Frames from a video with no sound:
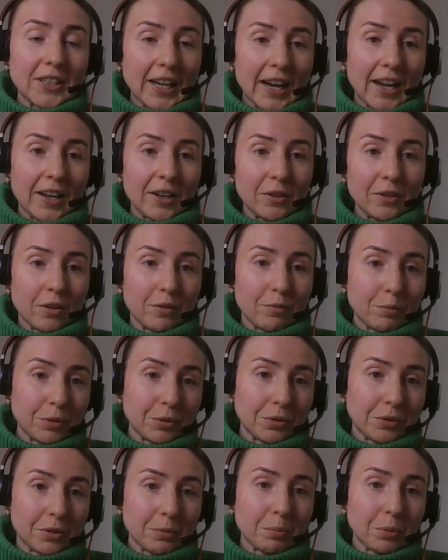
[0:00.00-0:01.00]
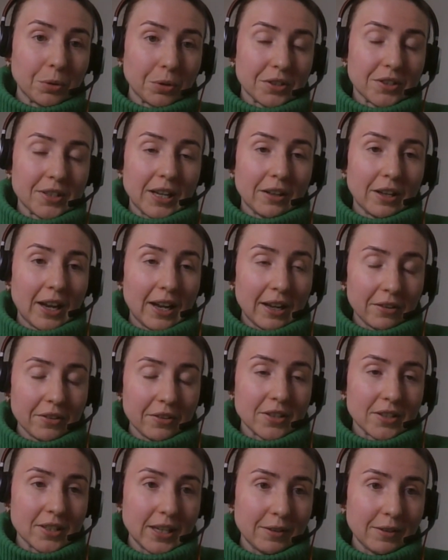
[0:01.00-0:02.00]
get out of poor health
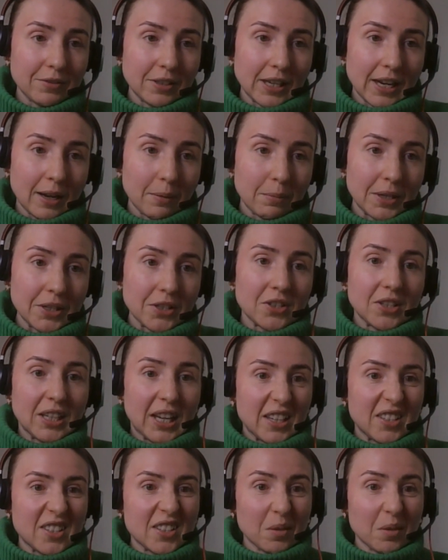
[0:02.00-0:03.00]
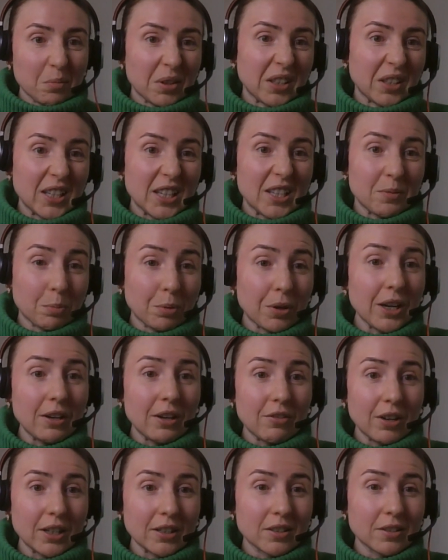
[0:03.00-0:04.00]
and safety habits to get to something that is pretty
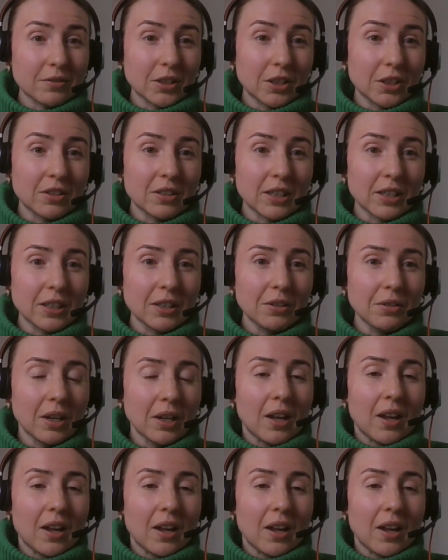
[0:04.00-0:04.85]
relatively good now.